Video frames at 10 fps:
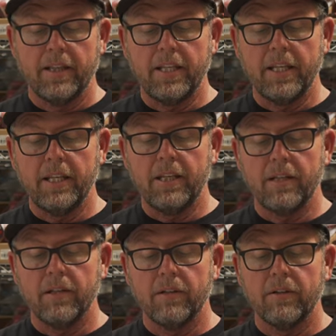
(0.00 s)

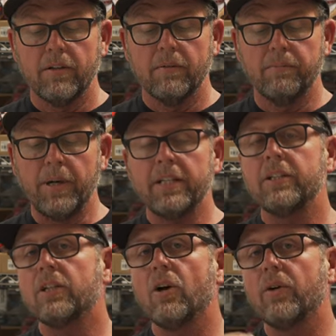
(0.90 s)
The button
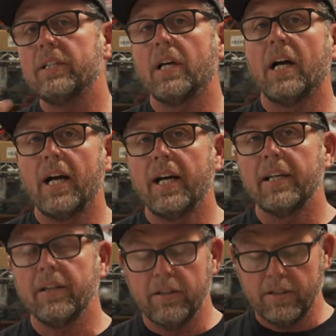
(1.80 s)
to go into
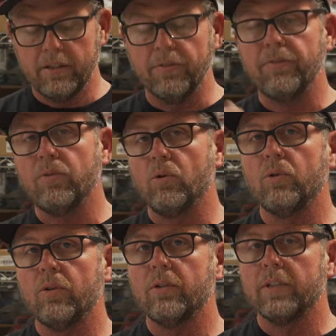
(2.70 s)
high, into
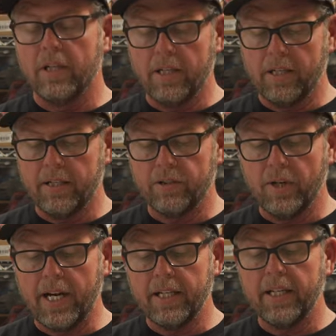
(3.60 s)
full
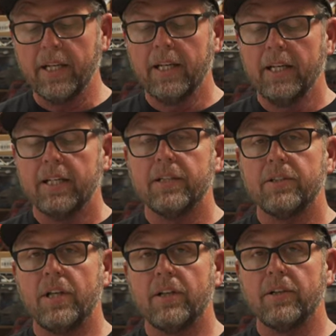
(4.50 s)
drag
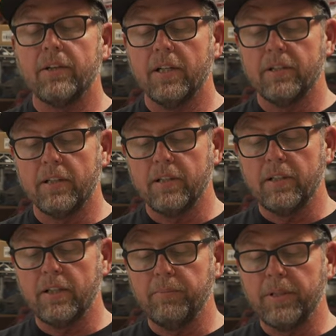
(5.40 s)
is here. It's a
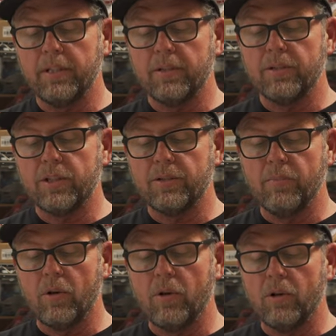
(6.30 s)
little bit
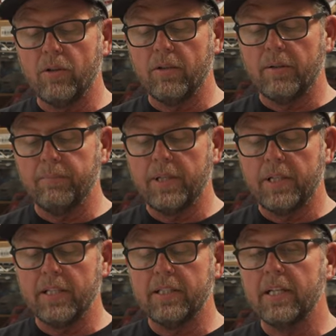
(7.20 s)
small, but it's